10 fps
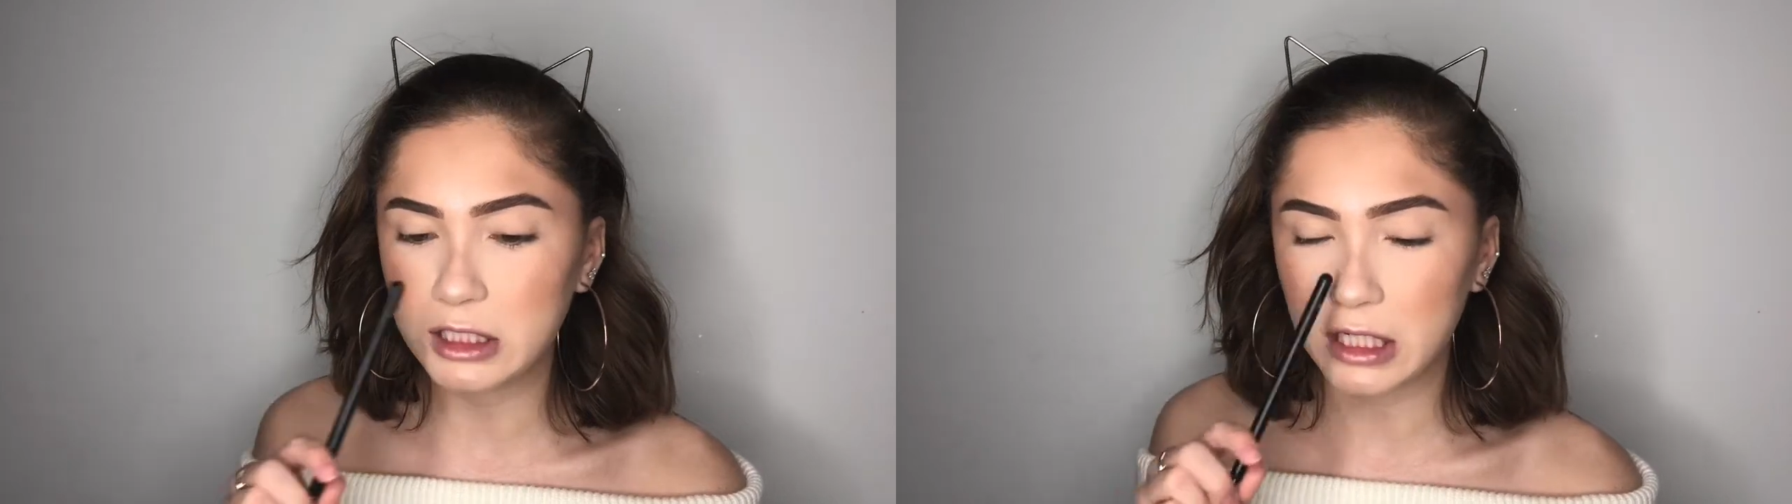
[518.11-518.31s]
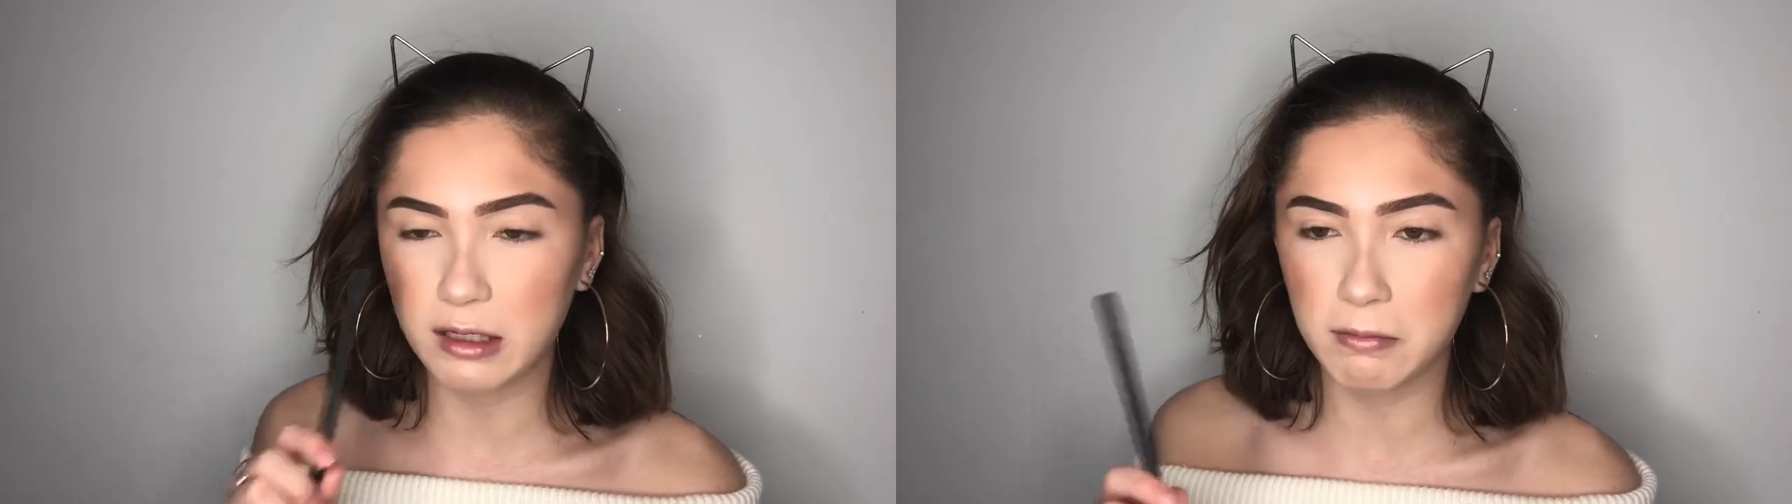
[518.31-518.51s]

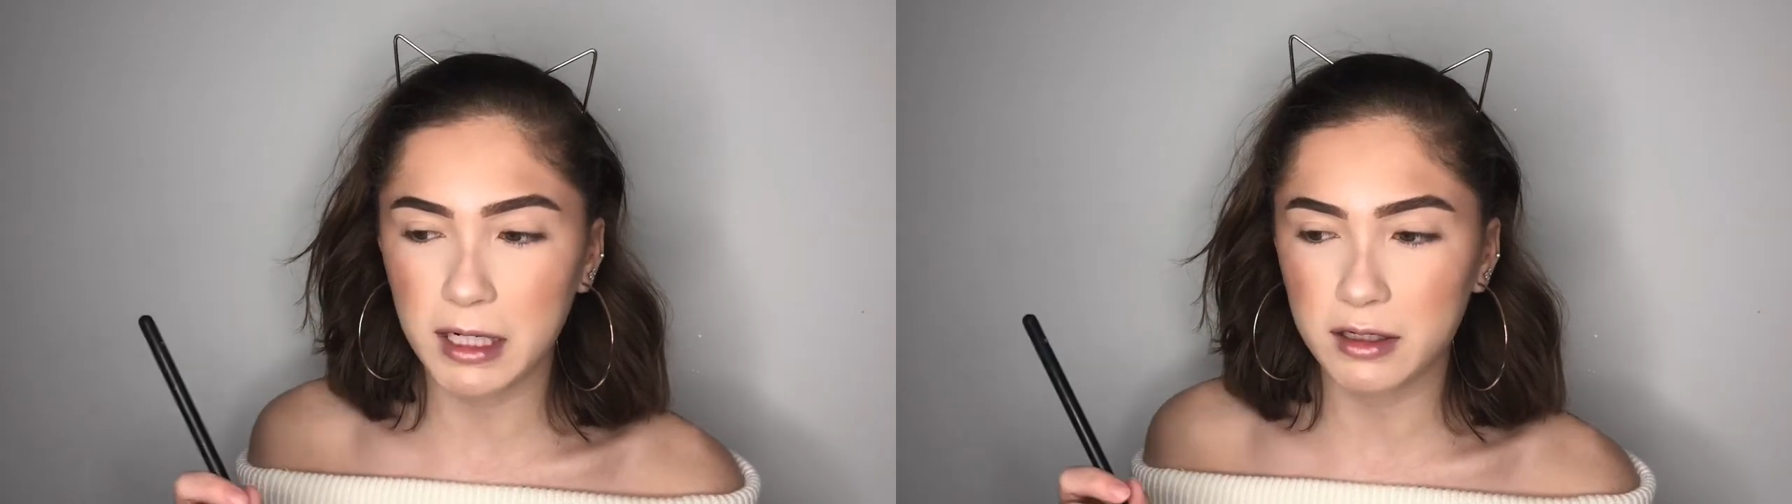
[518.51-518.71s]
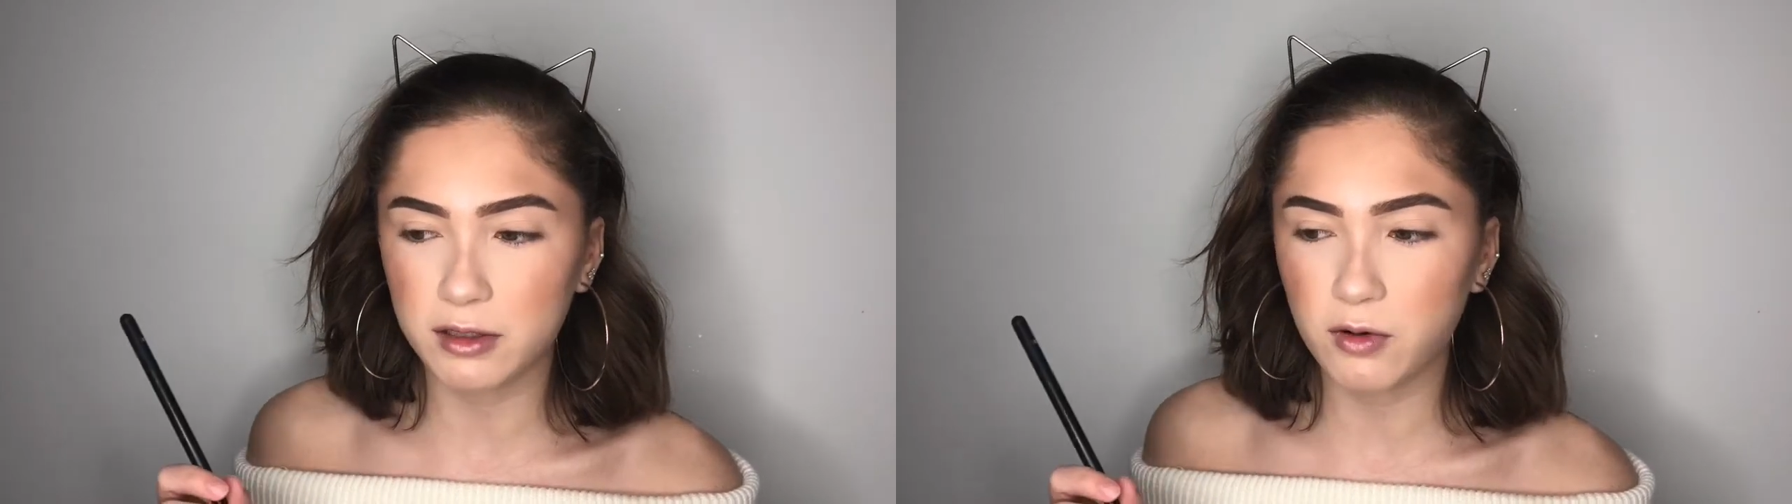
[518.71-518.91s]
shade on my
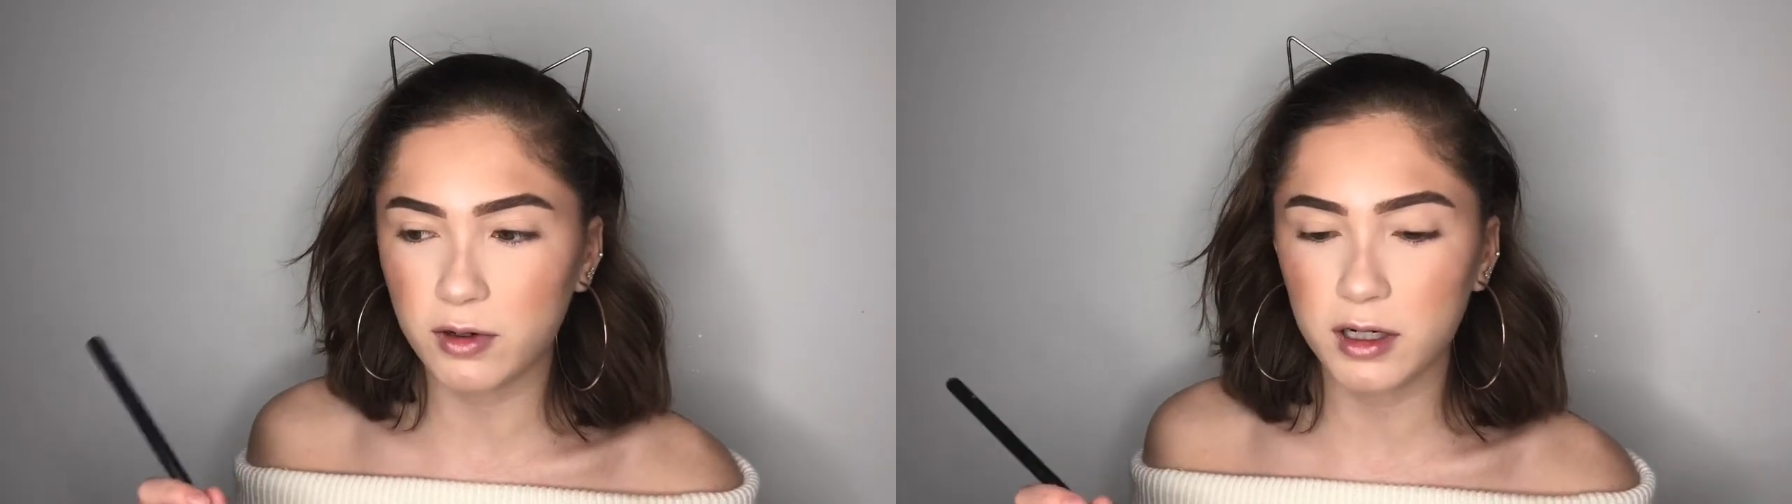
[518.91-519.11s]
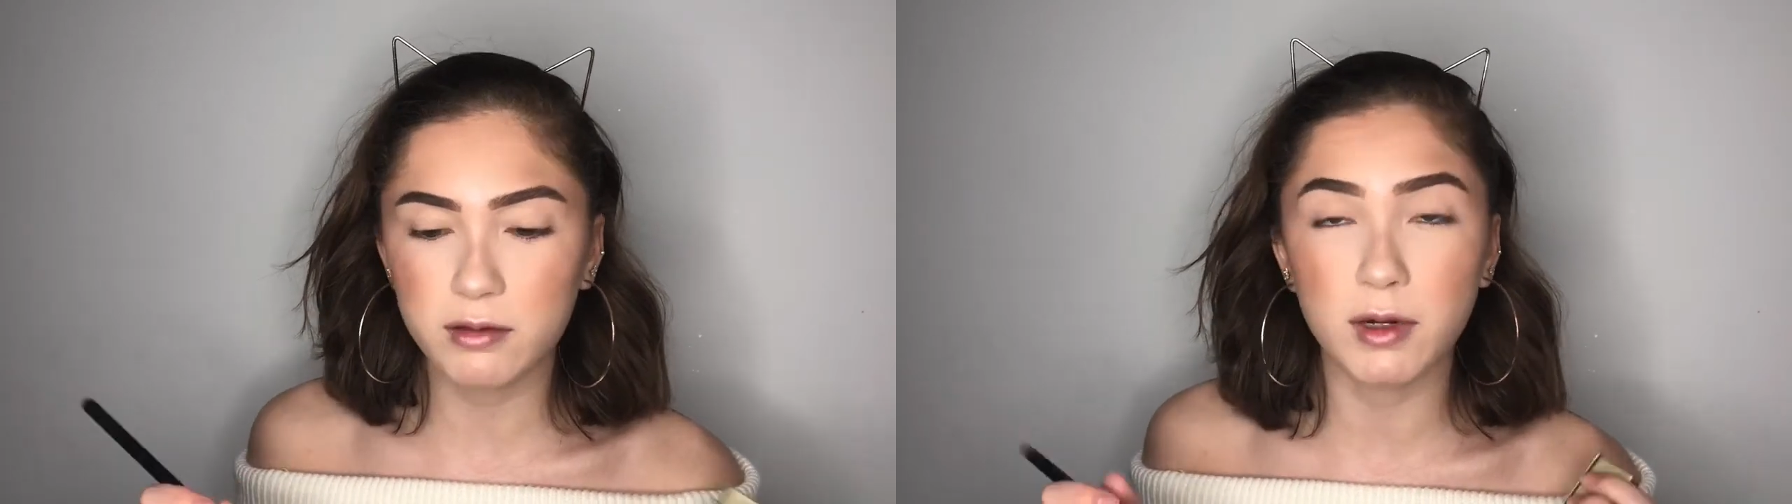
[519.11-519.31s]
inner corner,